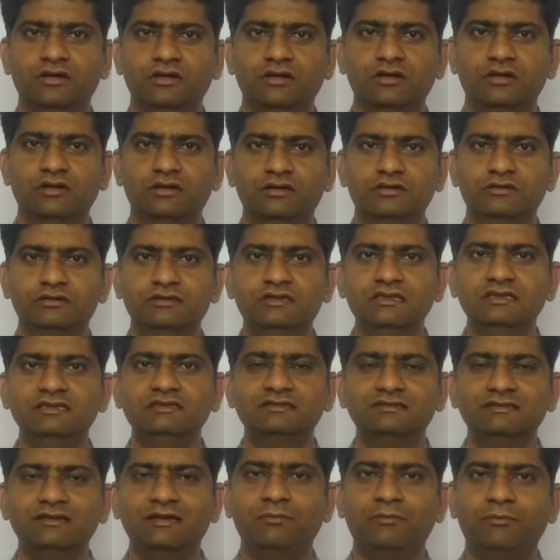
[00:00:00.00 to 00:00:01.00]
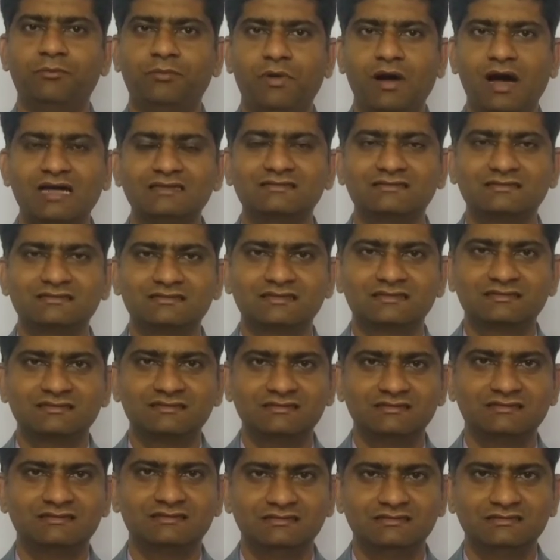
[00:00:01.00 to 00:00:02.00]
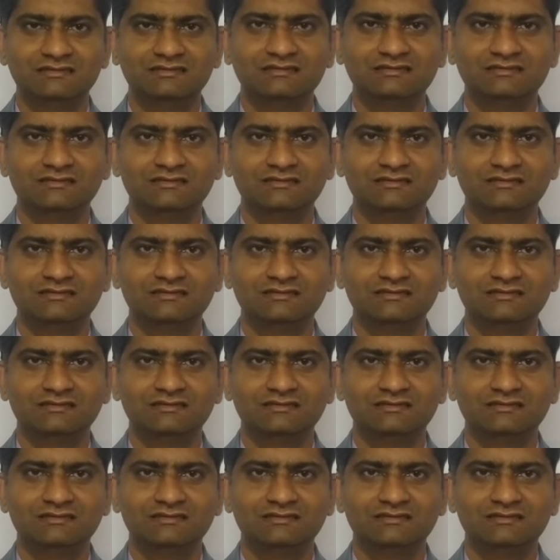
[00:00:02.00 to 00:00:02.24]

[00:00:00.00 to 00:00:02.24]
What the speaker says: these past successes